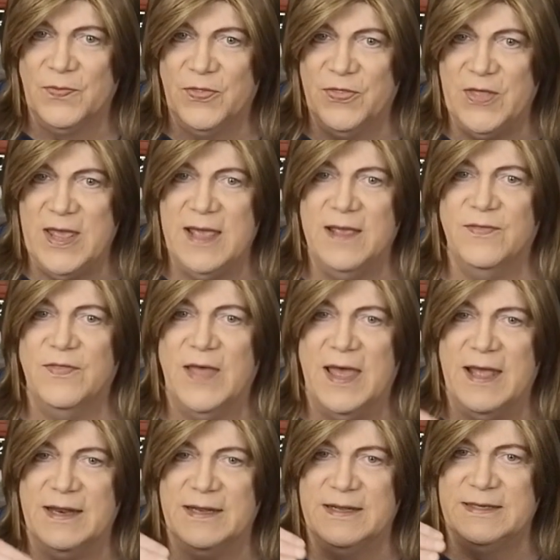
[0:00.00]
thing
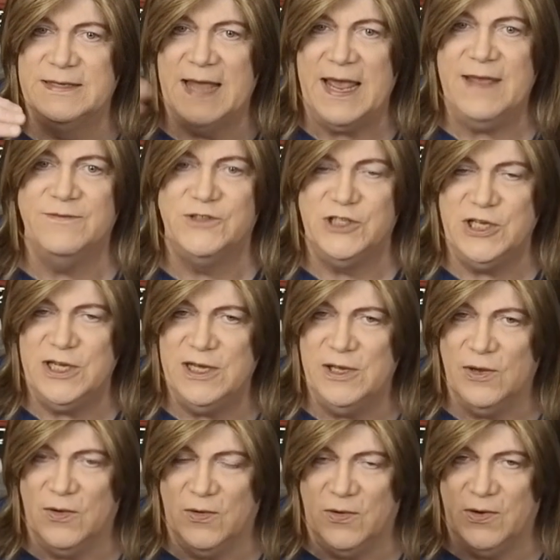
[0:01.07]
that Dave
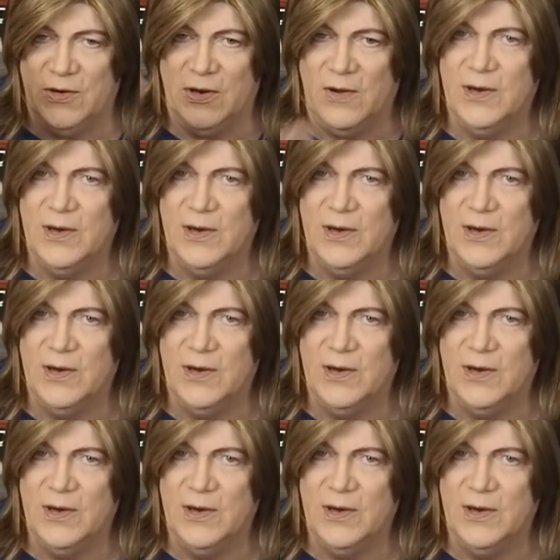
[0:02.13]
G on